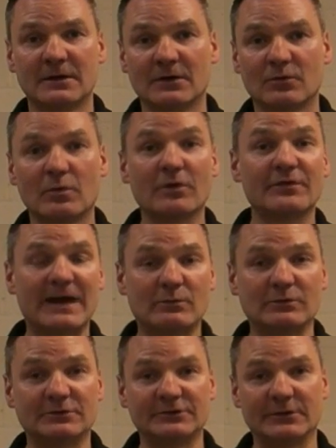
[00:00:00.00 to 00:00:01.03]
What
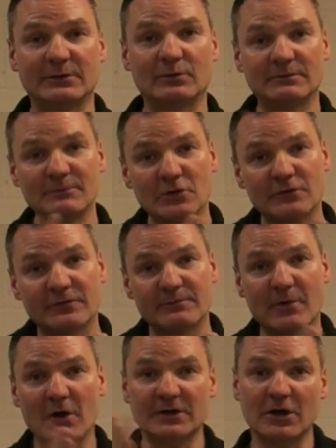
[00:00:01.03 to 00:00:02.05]
that will do, it will move the
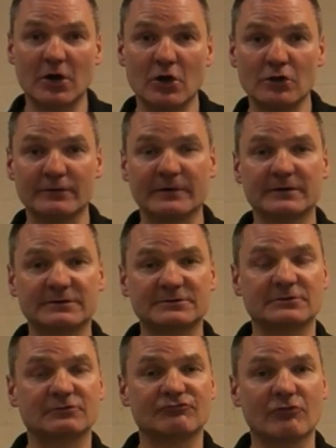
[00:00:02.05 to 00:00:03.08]
bike over
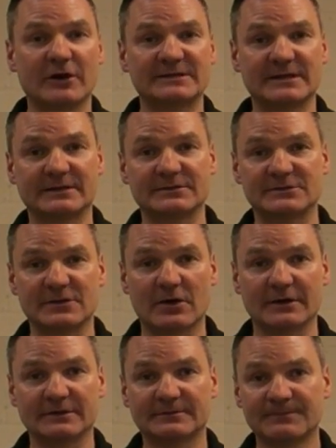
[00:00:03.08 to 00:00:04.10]
to the right hand
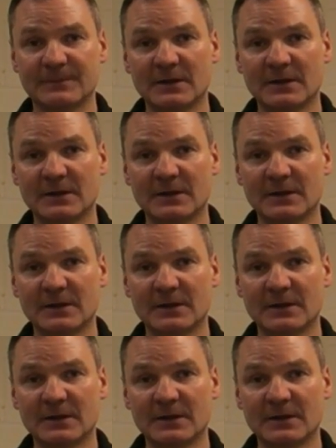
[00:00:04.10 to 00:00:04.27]
side.